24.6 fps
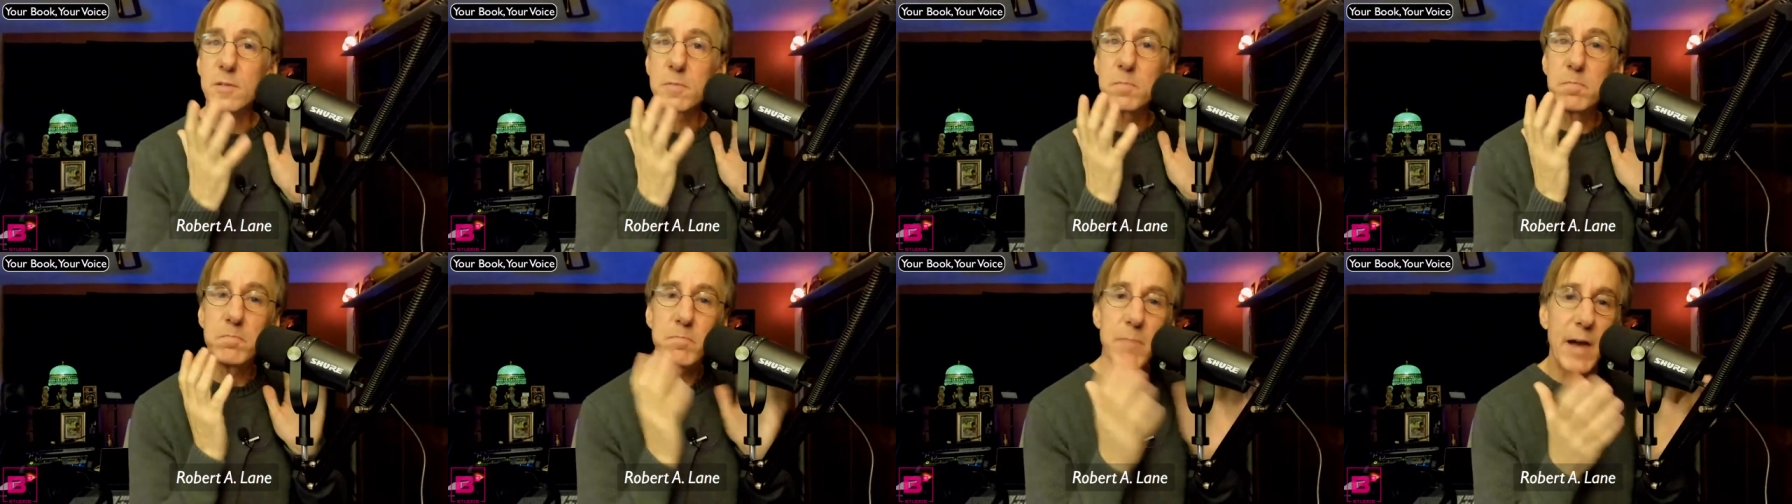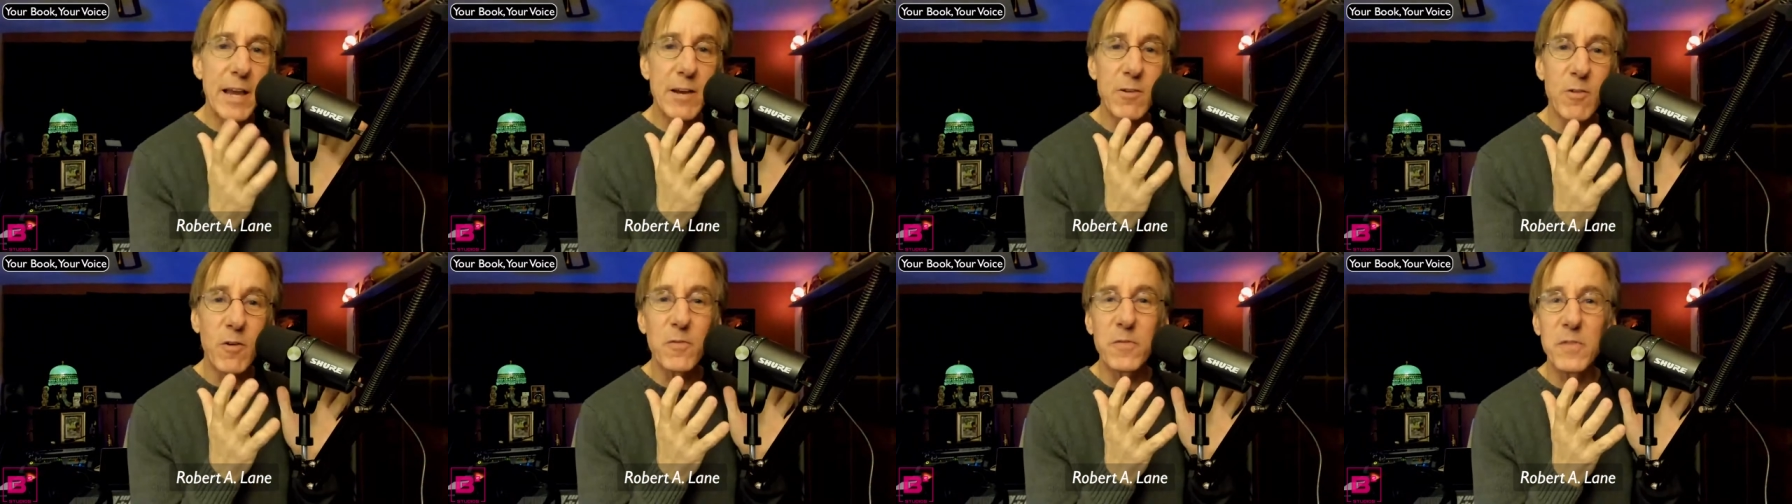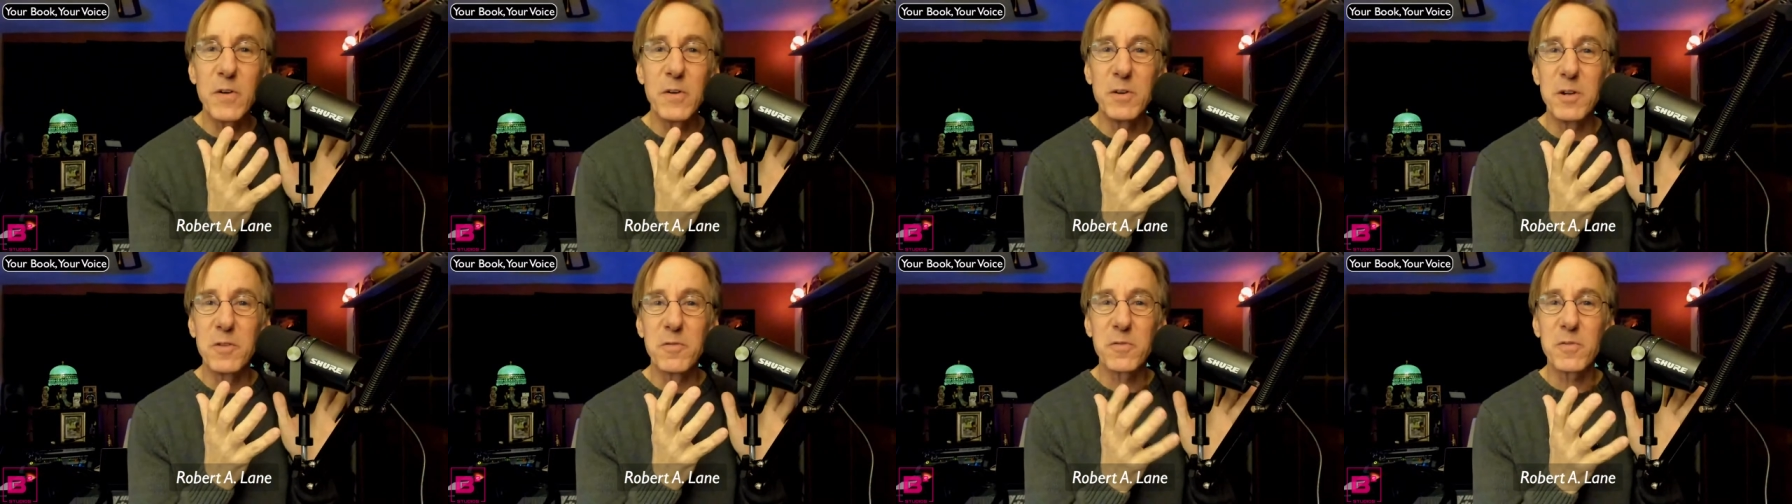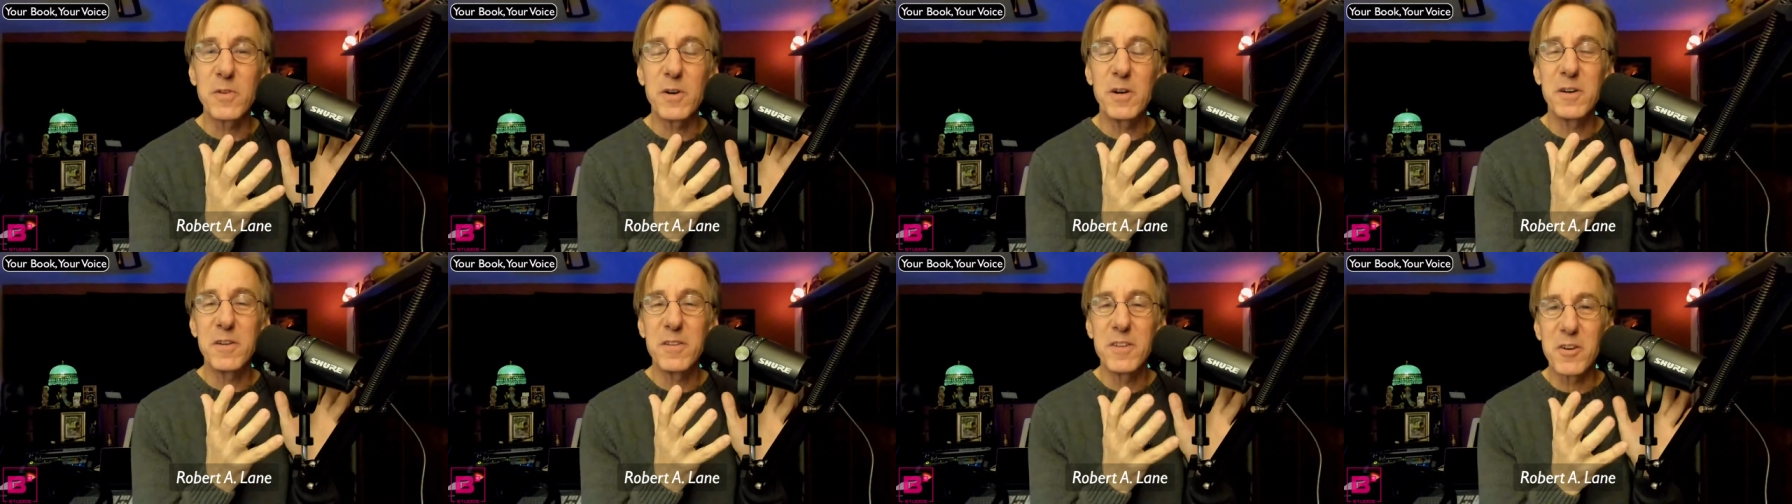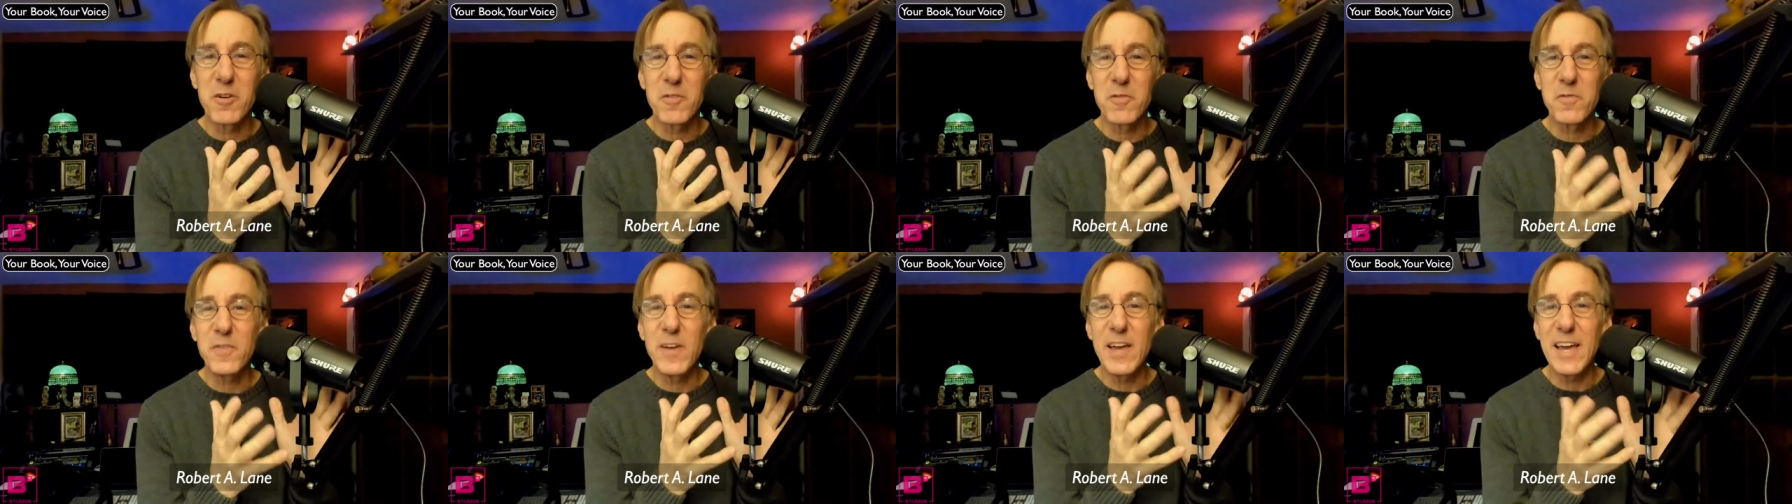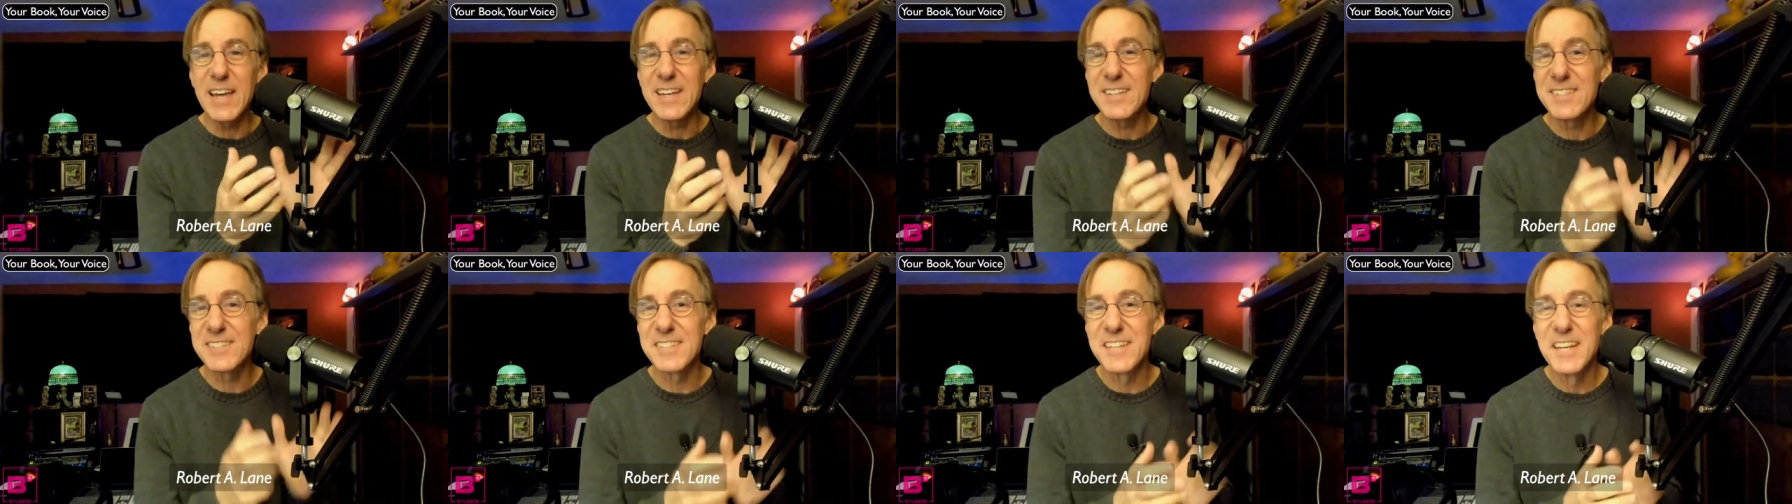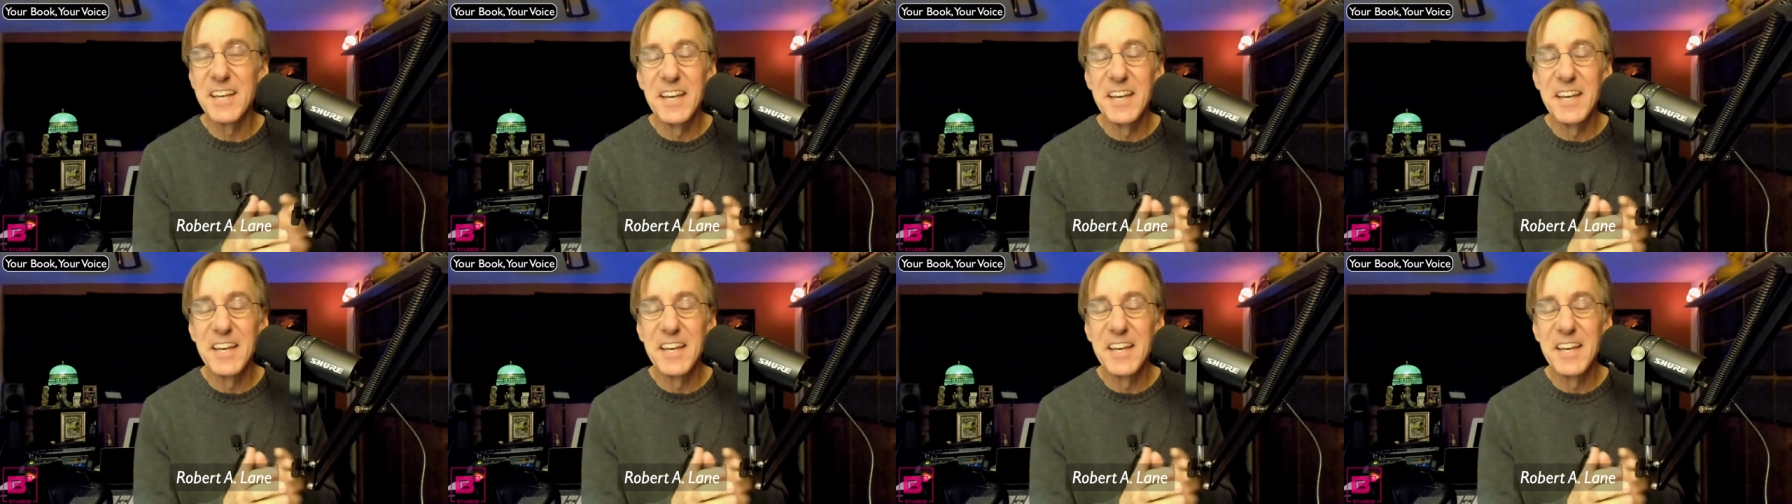microphone in front of your face